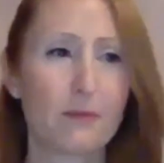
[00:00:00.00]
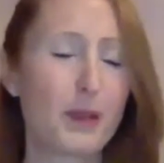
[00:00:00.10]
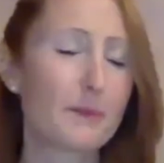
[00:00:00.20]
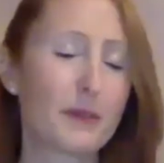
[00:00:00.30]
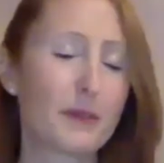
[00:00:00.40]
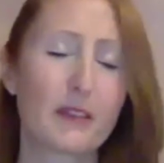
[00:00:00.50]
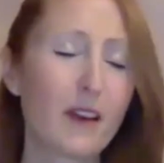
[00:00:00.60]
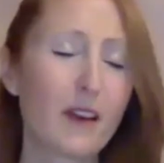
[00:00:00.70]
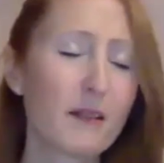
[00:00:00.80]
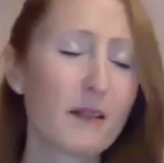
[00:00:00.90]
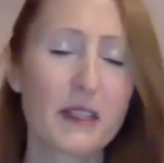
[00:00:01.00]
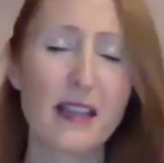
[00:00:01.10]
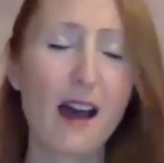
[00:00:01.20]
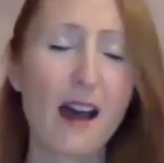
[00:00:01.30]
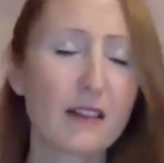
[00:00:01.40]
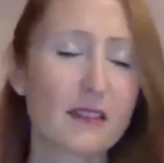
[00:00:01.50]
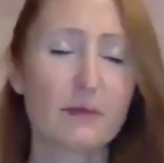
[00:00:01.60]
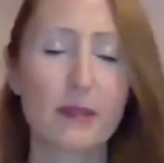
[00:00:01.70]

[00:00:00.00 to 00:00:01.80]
people, incredibly talented